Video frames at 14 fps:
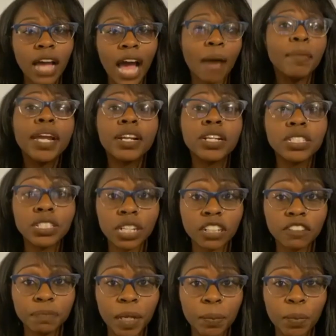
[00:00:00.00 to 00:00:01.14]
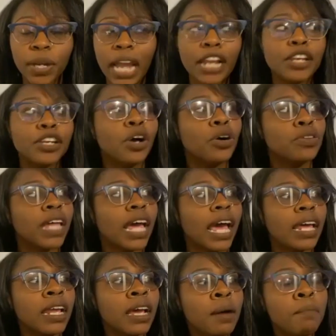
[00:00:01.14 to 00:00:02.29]
I'm here to serve people. And I know
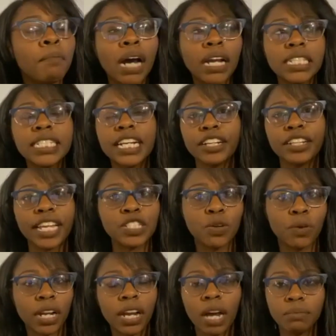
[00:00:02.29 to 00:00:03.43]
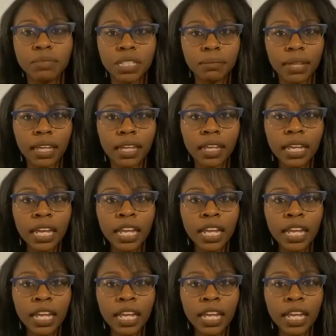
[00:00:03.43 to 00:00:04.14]
that monetarily it's going to come to me.